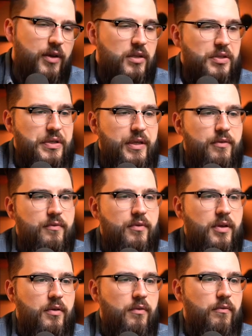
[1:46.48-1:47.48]
clean,
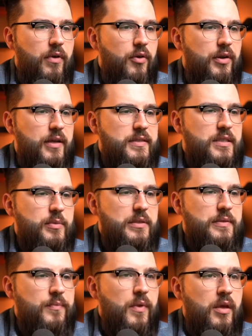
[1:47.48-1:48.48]
very nicely built,
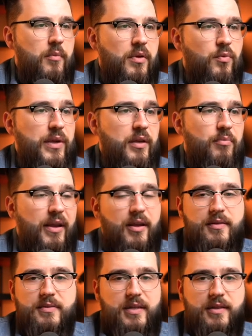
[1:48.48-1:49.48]
but we can make
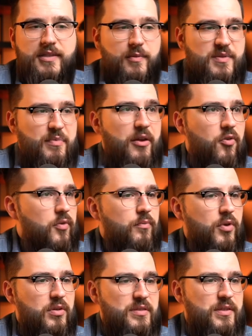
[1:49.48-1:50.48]
it 10 times better
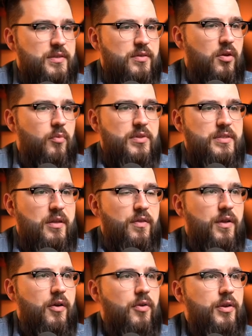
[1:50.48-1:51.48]
because it's almost
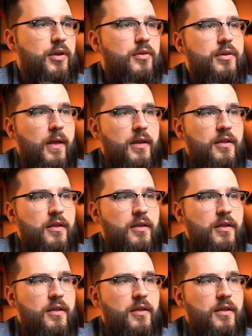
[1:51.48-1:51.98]
nothing on here. And